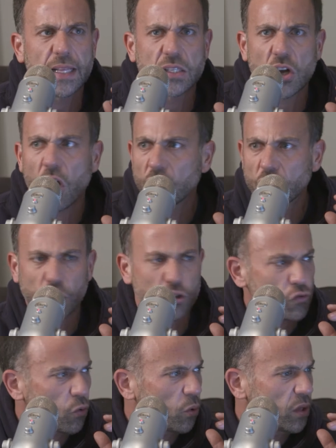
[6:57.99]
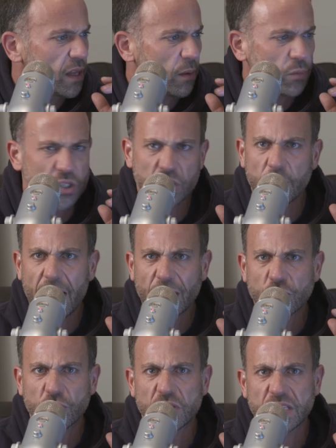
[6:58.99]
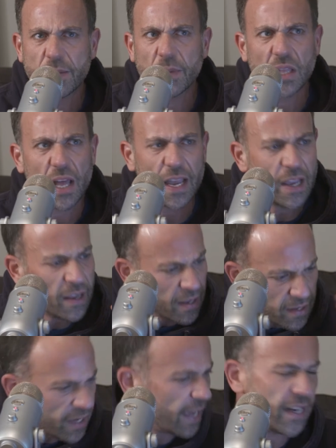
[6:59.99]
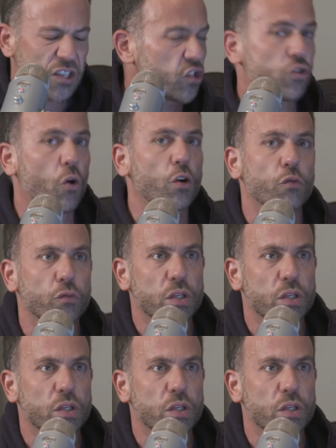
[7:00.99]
that's uncontrolled, and then when some extra stimuli kind of startle